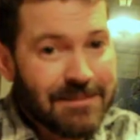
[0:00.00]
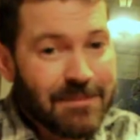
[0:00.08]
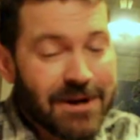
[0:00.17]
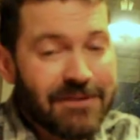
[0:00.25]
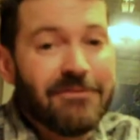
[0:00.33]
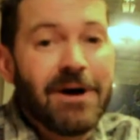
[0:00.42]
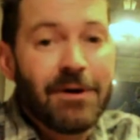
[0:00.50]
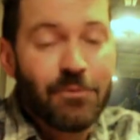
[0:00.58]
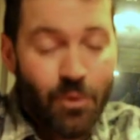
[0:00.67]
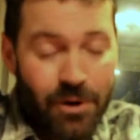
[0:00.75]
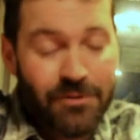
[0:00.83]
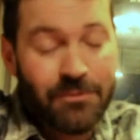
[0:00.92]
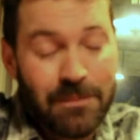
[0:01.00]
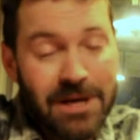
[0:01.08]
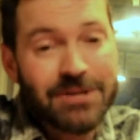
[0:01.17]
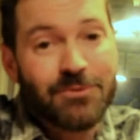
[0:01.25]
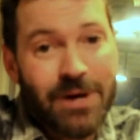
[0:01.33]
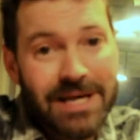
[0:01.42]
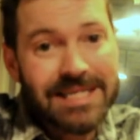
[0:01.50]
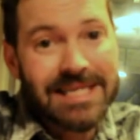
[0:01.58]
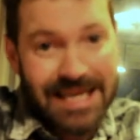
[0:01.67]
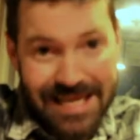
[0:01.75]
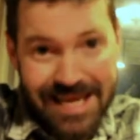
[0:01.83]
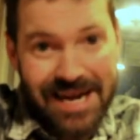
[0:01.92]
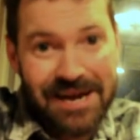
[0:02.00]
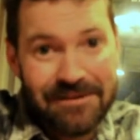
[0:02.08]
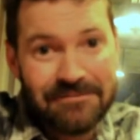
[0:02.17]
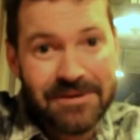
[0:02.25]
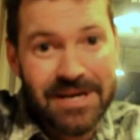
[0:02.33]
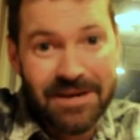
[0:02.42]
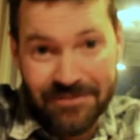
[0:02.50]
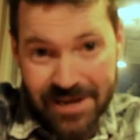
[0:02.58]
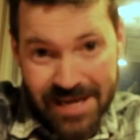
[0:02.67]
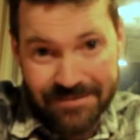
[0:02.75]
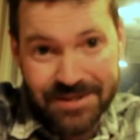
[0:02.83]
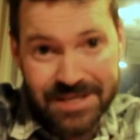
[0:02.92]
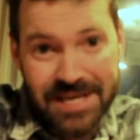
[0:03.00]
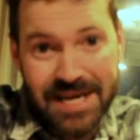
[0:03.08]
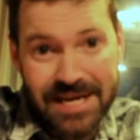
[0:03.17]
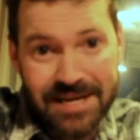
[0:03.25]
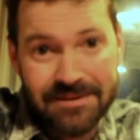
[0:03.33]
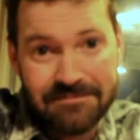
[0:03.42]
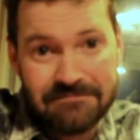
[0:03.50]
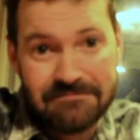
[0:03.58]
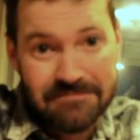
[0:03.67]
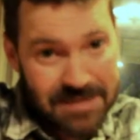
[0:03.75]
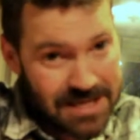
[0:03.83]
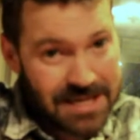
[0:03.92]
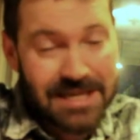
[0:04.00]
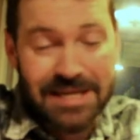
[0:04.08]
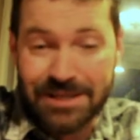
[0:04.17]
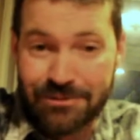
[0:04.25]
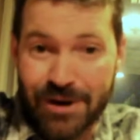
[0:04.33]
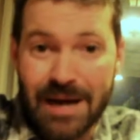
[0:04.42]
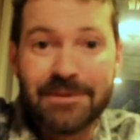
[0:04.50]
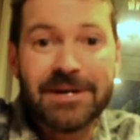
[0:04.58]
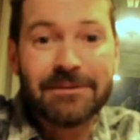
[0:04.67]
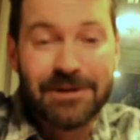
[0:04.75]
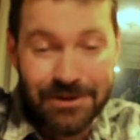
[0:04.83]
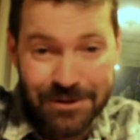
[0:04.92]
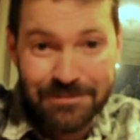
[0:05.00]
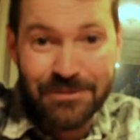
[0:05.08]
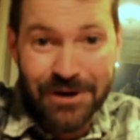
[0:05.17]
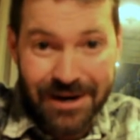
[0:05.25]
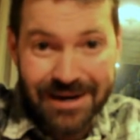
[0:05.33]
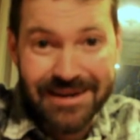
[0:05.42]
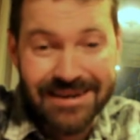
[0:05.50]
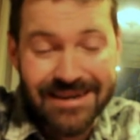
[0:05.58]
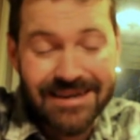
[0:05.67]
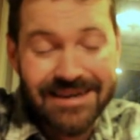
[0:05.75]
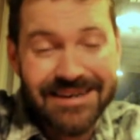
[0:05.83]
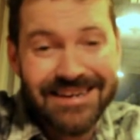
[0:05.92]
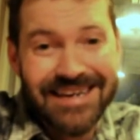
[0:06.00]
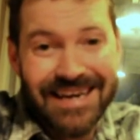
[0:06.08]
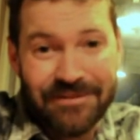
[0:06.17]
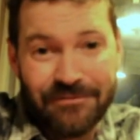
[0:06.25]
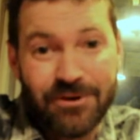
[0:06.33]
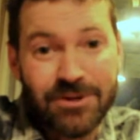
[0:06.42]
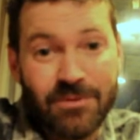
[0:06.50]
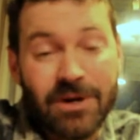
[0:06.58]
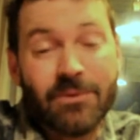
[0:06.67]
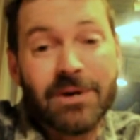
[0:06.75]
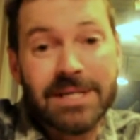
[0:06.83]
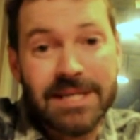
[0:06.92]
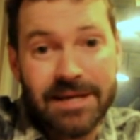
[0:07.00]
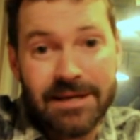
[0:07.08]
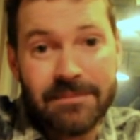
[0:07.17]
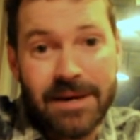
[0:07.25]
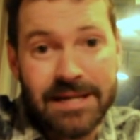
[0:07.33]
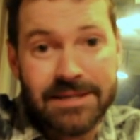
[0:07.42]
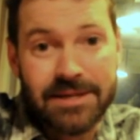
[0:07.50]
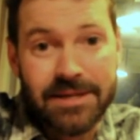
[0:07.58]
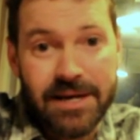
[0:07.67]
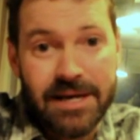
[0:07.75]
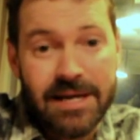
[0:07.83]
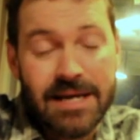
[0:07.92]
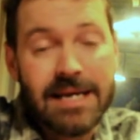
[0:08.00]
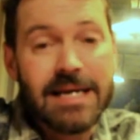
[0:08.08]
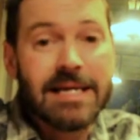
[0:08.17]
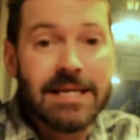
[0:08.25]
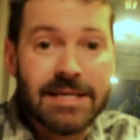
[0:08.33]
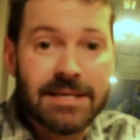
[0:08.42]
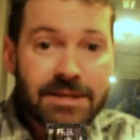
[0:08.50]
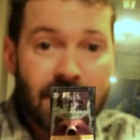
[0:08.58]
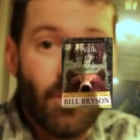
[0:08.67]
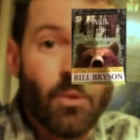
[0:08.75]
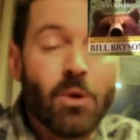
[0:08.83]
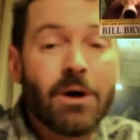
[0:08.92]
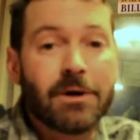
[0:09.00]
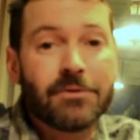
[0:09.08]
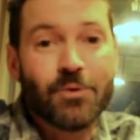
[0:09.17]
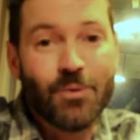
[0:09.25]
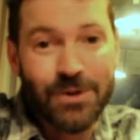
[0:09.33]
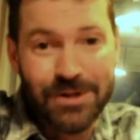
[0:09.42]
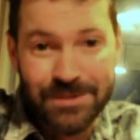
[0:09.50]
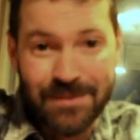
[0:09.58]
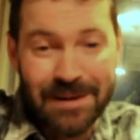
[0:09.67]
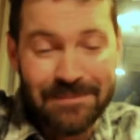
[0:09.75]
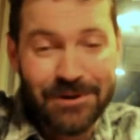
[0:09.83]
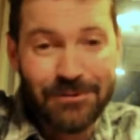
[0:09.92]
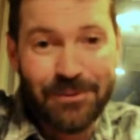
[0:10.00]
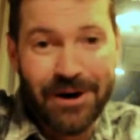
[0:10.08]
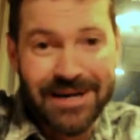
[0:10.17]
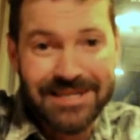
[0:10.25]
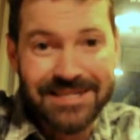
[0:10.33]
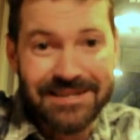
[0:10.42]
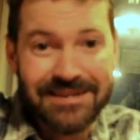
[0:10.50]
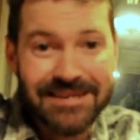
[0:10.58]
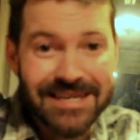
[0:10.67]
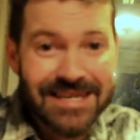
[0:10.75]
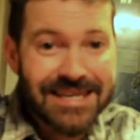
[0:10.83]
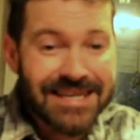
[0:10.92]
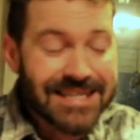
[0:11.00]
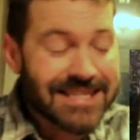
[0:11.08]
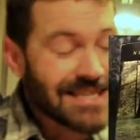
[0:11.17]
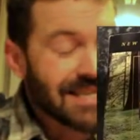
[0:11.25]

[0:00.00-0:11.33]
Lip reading: but I found one of the best ways to get out if you have to stay in is grabbing a good book. And first one I want to tell you about today is A Walk in the Woods by Bill Bryson. This